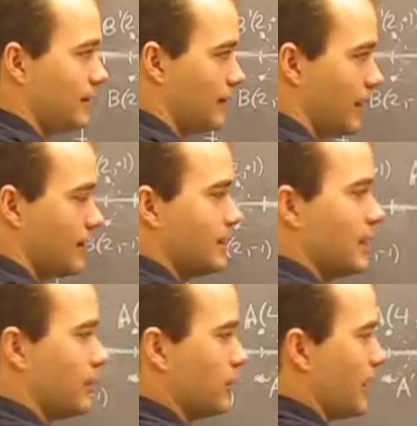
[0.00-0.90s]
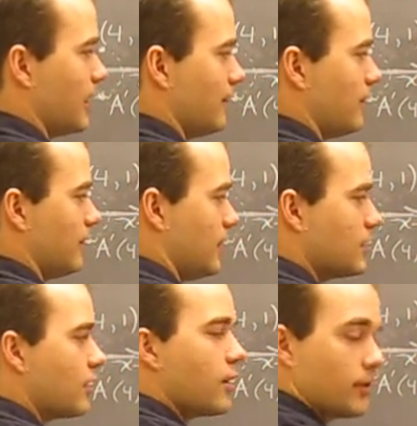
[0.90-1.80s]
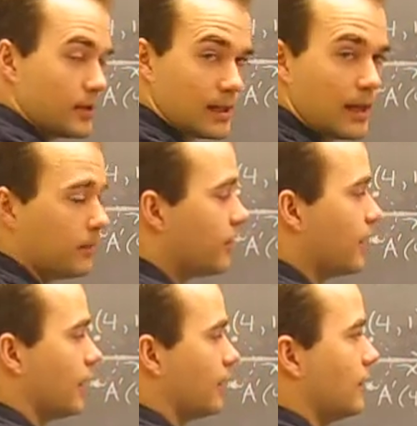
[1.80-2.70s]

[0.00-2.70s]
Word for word: Now let's think about that. If these are the same thing.